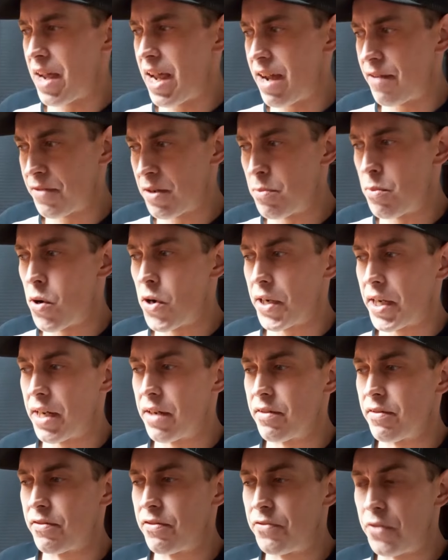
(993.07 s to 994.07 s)

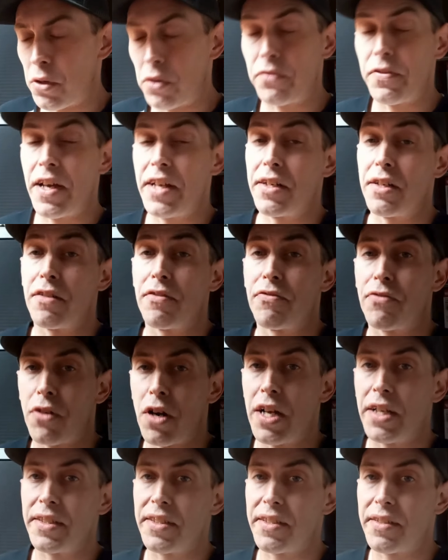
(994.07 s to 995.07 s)
aftermarket full fender
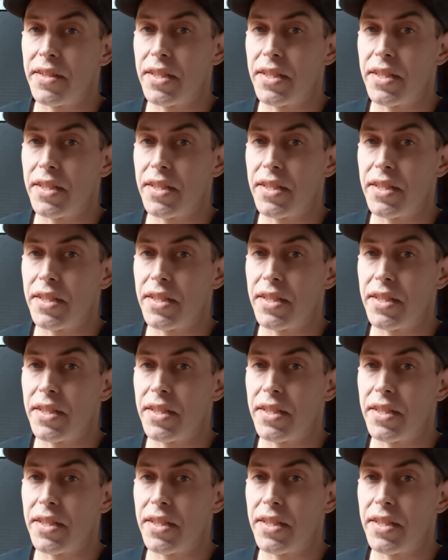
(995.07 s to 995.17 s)
fronts,